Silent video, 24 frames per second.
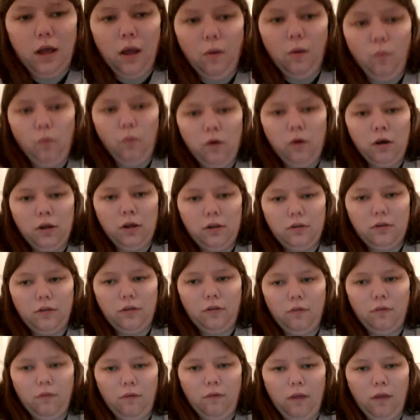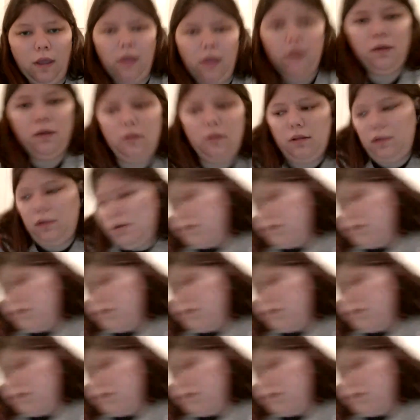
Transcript: want to angle it